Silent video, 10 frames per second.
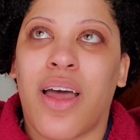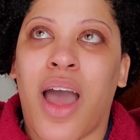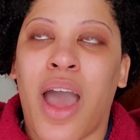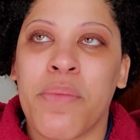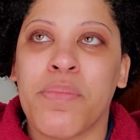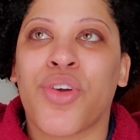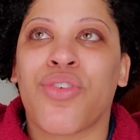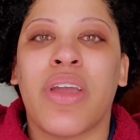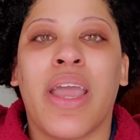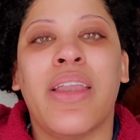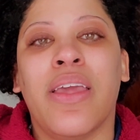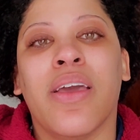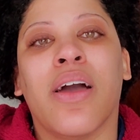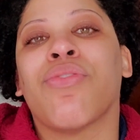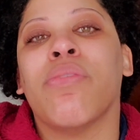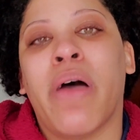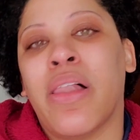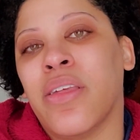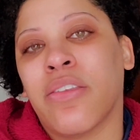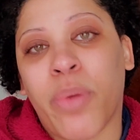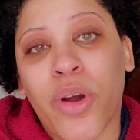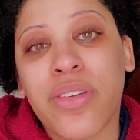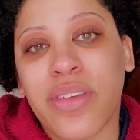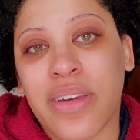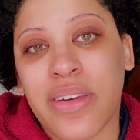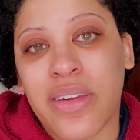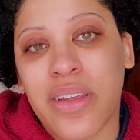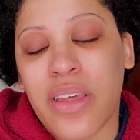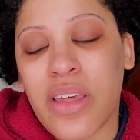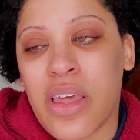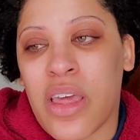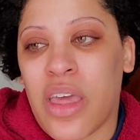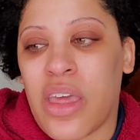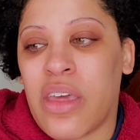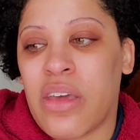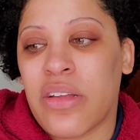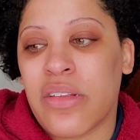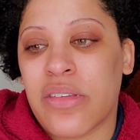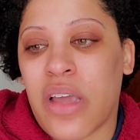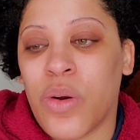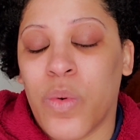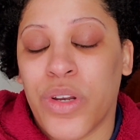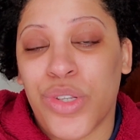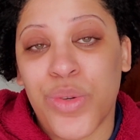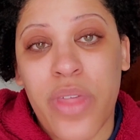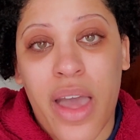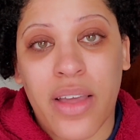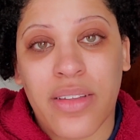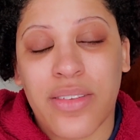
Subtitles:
I'm creating a rebellious person and I don't want to do that.